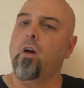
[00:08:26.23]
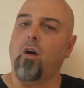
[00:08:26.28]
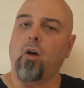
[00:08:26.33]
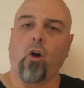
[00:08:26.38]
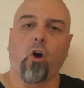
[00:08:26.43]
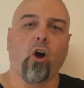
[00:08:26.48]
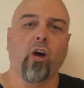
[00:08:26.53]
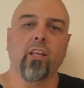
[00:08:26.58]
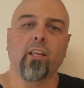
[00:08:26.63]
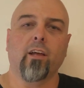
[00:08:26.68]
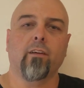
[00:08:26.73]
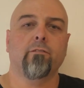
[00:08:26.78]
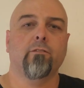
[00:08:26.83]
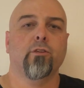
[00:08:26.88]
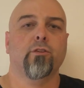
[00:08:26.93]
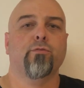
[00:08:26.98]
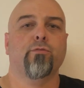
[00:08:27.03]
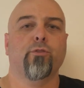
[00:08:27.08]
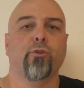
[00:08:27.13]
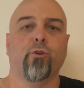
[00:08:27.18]
I love
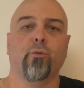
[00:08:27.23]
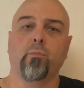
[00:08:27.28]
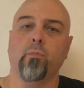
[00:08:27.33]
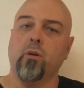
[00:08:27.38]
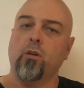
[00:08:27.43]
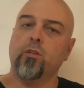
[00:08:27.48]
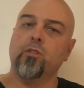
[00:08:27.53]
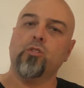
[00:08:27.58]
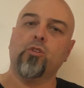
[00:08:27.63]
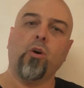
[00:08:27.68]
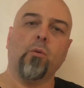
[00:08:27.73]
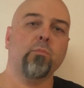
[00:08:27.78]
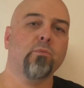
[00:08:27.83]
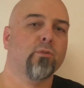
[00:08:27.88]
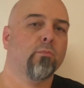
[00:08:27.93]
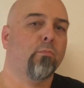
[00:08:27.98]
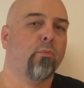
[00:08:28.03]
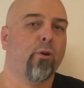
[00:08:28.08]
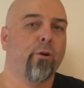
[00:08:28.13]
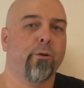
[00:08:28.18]
this film, top
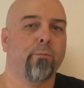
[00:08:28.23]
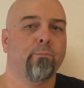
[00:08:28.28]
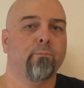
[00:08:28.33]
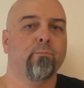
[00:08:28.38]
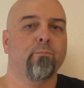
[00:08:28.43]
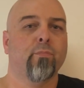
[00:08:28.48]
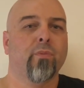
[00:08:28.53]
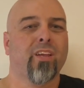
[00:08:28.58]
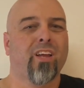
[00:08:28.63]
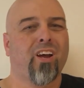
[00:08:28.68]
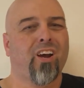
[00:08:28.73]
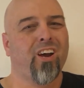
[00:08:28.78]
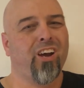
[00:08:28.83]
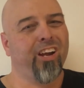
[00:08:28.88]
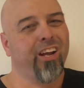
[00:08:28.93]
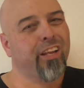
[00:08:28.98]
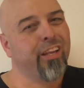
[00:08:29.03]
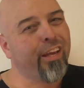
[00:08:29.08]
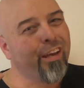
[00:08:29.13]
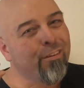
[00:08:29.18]
to bottom.
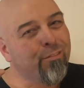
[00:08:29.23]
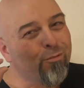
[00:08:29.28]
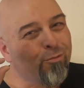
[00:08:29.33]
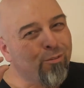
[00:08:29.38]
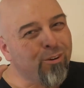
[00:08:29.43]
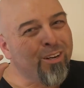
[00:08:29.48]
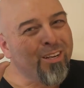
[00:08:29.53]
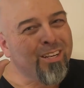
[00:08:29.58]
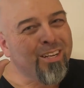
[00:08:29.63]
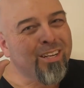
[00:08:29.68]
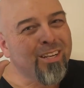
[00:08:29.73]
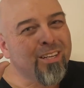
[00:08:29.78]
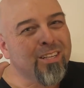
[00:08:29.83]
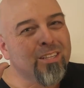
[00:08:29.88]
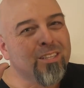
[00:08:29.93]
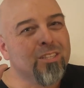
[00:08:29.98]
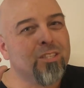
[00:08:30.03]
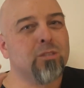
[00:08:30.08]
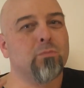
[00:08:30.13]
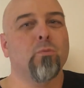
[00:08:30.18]
I only have
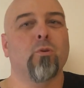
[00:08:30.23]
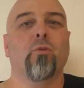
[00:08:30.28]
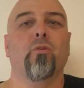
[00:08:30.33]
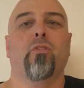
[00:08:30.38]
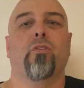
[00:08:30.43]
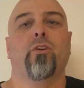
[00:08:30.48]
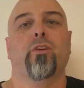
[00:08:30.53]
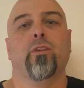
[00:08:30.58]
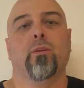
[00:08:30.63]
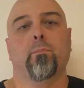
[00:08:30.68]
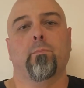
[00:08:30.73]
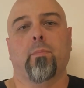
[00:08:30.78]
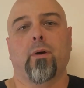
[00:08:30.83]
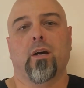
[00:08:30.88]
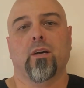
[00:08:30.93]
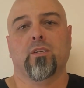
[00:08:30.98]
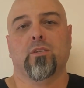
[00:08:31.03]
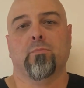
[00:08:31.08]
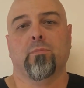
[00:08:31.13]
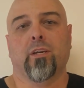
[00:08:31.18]
one small thing that
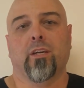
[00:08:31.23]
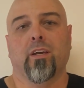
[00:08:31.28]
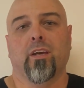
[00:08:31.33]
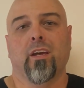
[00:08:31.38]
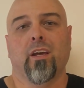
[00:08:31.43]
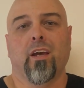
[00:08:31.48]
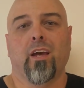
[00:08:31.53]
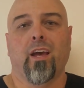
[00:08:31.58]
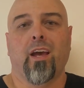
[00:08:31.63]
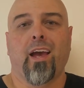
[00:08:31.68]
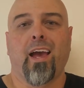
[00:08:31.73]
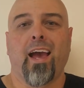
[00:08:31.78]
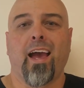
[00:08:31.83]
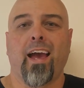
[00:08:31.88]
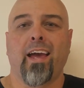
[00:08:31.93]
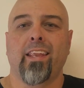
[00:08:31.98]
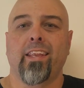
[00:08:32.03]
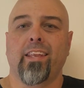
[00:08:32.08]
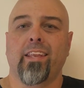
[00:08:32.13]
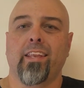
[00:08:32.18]
bugs me,
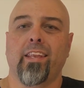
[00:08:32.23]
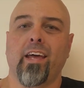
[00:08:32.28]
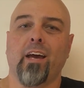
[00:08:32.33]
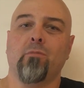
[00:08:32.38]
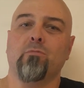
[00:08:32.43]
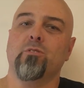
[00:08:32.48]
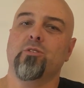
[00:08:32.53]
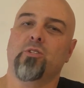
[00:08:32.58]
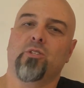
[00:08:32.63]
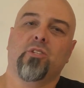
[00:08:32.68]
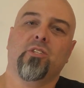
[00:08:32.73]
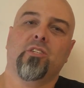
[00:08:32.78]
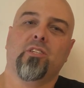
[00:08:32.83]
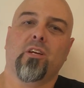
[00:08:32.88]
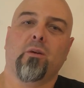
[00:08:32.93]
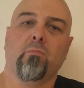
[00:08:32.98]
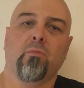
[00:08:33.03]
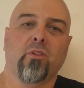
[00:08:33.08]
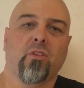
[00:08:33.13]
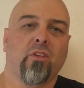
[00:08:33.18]
and that was just
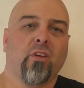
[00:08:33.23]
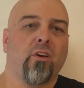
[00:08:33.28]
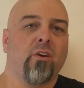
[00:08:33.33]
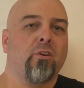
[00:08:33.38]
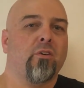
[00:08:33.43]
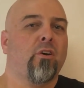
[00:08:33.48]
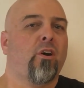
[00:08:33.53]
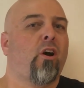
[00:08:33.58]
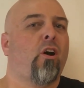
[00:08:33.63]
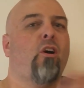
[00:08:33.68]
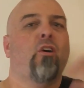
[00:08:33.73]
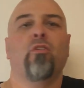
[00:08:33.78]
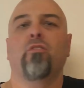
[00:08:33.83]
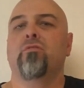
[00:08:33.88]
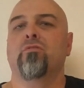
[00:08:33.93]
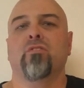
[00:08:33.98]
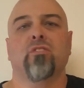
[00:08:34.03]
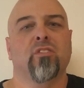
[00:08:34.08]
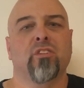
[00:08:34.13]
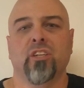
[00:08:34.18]
some of the
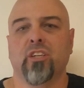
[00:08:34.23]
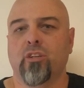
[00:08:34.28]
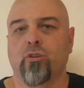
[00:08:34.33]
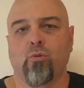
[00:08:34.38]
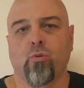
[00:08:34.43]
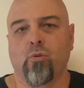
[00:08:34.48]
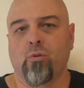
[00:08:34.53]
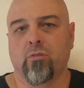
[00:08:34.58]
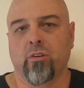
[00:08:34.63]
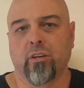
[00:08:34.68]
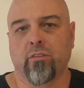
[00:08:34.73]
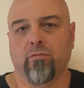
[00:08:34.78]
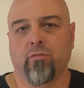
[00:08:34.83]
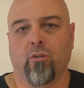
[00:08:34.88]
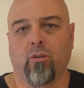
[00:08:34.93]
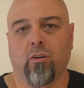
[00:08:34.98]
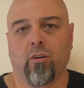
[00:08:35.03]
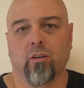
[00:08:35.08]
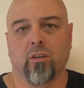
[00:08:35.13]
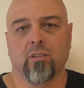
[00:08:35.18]
overly gory
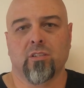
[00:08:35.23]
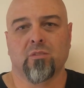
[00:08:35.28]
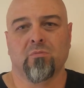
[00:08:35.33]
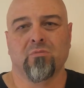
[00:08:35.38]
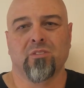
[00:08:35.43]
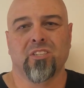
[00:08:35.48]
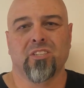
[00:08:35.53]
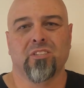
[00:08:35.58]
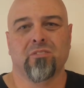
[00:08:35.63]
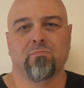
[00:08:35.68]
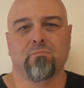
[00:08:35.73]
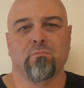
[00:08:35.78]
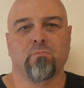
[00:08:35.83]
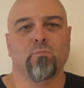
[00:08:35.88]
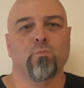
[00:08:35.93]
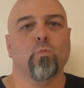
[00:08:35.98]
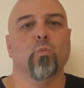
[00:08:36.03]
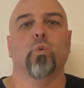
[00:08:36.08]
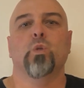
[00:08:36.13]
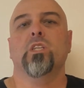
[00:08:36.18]
violence, which
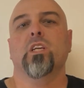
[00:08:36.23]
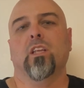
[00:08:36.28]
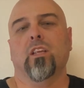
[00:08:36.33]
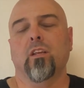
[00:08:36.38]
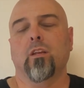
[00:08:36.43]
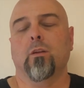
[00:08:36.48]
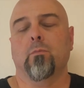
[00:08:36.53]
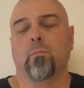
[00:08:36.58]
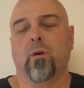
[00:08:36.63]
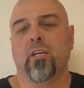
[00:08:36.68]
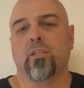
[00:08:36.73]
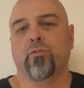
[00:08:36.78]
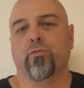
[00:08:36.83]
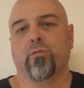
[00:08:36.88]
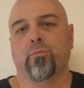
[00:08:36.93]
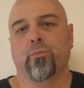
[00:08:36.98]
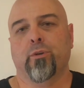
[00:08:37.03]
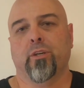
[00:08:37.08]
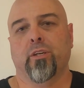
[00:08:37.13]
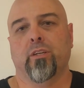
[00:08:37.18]
was a little much
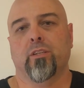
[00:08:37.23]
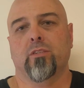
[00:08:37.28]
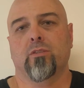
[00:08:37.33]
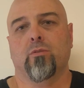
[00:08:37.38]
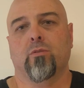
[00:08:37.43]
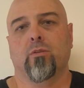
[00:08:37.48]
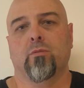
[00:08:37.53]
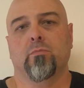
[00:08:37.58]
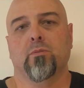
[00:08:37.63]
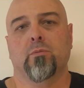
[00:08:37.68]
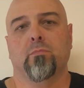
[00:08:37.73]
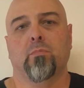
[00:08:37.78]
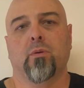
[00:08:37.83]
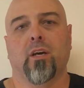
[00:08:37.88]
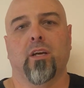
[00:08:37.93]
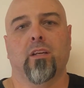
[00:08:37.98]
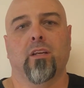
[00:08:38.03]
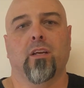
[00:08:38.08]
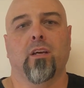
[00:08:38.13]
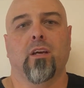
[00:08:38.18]
for me at times.
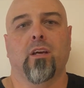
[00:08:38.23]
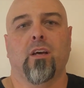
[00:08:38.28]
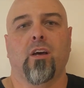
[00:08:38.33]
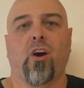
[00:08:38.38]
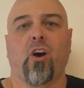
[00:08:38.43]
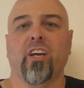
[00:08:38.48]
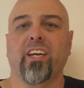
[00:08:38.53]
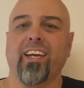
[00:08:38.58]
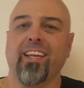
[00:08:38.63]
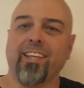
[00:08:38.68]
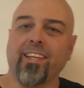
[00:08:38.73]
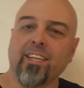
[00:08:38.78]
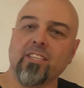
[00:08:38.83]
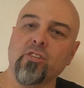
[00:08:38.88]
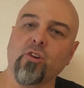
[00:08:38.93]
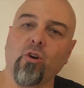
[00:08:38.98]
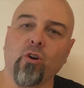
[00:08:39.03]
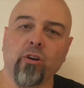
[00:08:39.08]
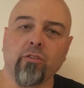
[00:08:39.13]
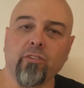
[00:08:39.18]
But I get that's
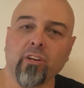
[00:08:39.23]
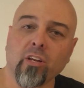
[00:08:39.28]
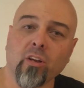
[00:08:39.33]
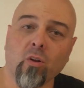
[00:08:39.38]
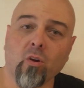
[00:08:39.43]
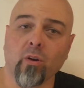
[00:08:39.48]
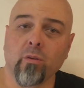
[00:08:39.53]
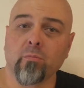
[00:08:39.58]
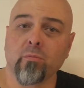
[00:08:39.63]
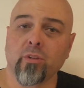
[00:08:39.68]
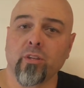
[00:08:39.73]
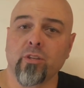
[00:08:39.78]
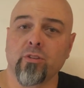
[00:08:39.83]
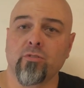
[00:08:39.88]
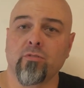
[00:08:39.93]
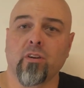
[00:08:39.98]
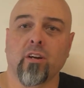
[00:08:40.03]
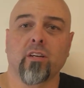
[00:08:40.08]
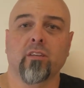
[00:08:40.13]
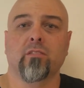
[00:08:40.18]
kind of in line with the
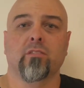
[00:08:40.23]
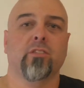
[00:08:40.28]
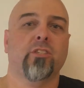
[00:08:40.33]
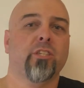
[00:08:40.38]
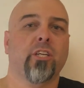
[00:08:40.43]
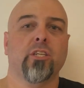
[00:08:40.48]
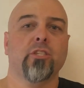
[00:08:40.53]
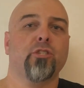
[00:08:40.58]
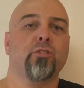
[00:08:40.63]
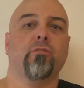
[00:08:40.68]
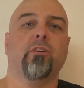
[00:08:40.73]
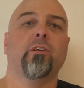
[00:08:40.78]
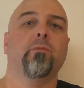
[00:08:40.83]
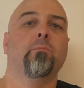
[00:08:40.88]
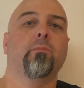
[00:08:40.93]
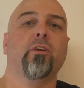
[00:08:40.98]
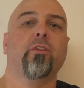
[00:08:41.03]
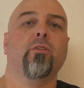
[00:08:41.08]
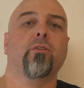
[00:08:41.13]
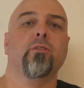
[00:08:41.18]
drug, Judge Dredd
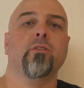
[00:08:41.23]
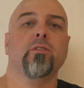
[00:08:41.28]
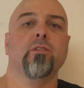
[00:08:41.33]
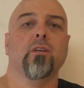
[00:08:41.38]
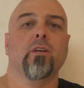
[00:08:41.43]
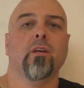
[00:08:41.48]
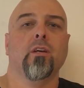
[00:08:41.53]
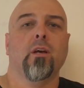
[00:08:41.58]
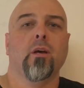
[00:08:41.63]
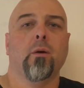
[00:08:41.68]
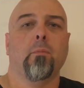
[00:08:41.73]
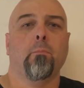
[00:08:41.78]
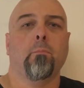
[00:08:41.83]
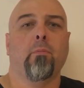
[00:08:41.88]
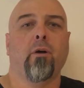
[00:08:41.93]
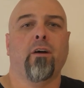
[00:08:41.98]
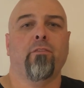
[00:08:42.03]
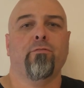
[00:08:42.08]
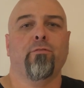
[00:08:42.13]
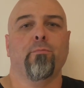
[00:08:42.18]
mythos.
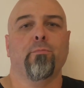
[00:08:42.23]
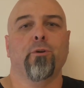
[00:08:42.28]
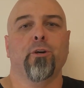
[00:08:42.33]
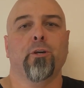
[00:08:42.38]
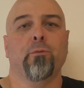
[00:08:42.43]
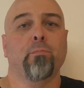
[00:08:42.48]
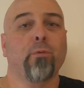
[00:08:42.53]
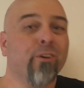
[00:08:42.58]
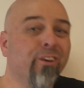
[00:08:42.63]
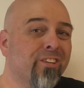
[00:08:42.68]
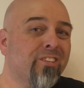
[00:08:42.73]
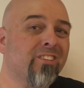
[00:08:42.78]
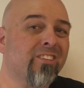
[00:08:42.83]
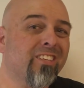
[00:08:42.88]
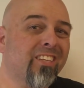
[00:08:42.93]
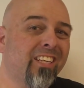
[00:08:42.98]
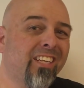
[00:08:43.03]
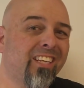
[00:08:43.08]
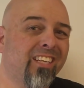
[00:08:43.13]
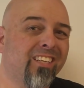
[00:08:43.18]
But for me
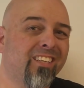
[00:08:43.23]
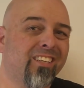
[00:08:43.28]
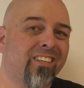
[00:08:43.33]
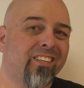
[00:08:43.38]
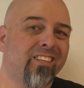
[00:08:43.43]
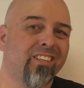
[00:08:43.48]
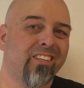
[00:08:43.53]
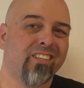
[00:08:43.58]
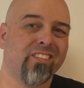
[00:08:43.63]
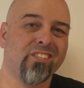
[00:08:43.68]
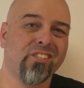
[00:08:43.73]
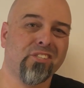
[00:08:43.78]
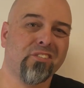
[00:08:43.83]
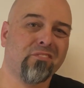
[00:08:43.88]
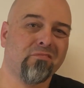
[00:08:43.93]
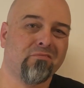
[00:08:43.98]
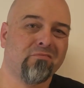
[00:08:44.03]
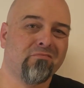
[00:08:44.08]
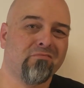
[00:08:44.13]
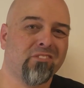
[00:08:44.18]
personally, just
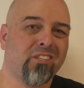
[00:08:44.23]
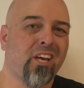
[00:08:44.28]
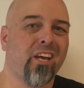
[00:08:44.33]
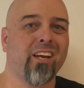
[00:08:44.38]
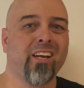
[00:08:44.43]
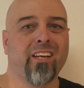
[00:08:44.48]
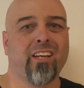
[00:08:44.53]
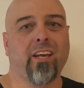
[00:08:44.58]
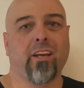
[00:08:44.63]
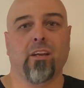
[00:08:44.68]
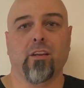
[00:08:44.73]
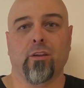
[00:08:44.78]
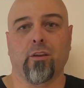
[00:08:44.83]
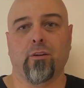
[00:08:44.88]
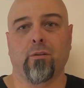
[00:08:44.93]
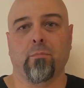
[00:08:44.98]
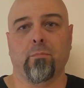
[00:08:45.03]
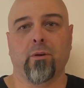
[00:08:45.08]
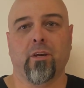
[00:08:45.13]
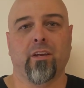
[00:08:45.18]
tone it down a
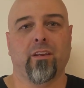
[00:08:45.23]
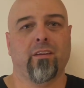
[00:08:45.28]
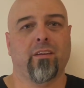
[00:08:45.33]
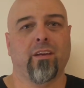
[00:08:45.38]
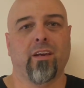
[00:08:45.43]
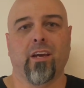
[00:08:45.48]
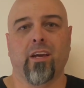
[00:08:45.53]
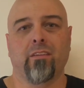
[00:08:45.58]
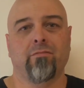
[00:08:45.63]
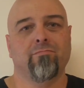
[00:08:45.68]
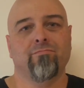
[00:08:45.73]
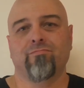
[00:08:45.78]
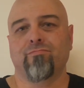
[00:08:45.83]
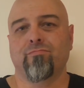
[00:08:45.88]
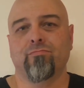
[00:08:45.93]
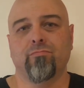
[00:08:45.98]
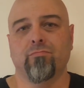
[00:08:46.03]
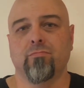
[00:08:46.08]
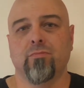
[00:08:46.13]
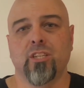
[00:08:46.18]
little bit, and
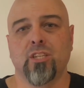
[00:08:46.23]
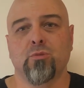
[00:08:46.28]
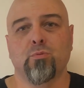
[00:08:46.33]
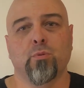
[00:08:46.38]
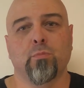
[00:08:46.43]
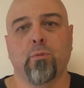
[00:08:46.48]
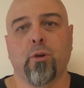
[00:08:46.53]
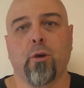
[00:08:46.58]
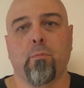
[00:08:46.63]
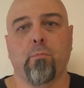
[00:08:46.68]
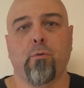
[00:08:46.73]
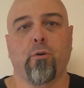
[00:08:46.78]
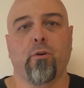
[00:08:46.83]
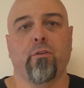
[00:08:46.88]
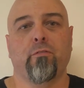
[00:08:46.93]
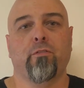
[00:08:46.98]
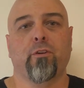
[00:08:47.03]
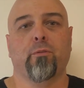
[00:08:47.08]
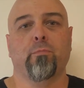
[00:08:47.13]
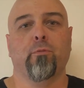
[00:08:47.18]
this would be a
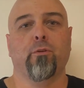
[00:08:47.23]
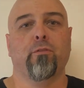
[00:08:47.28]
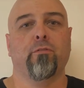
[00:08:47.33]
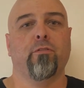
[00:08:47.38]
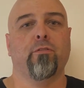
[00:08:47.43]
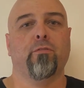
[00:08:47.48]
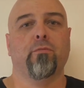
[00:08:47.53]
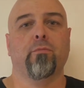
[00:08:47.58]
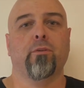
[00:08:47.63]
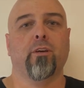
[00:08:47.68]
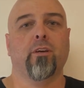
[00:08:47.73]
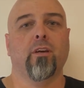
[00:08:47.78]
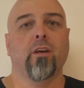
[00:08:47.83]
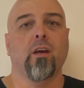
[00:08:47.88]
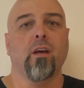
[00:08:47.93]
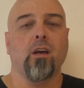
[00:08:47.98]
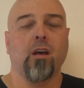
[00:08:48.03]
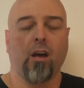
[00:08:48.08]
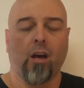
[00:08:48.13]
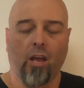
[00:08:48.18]
perfect movie for me.
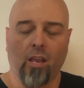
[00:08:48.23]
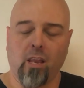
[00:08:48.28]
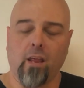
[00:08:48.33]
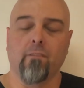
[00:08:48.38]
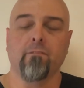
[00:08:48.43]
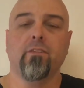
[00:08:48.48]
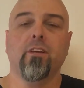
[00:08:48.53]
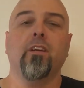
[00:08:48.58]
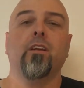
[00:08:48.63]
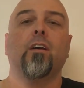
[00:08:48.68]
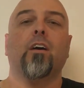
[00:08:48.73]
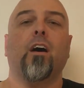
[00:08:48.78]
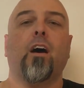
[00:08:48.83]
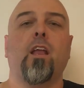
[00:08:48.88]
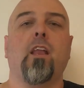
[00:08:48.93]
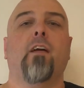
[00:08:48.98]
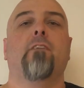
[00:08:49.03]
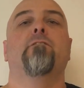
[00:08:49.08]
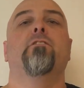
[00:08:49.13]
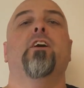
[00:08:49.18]
I loved it,
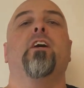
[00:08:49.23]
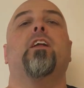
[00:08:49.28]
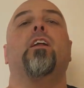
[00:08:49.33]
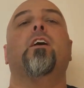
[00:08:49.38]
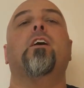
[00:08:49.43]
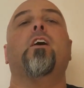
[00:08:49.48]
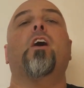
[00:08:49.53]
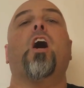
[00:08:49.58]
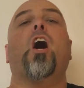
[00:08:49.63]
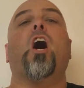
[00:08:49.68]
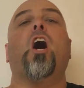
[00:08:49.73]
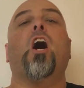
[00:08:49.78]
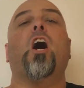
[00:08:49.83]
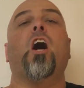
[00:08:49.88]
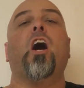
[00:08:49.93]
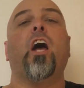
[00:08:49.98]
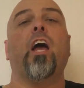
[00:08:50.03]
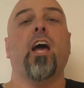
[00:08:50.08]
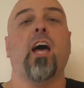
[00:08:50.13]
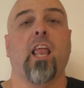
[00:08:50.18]
I loved it,
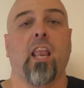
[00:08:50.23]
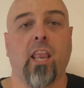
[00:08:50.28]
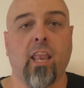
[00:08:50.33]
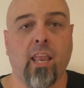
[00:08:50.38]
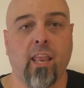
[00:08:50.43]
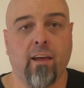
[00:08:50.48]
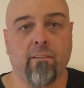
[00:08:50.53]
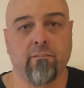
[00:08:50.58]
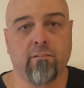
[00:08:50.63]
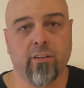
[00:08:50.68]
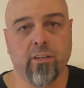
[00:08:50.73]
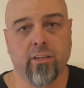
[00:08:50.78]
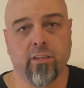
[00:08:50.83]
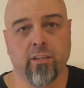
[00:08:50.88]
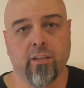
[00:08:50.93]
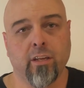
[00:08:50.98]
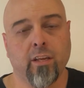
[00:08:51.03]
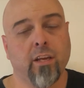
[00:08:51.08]
I loved it.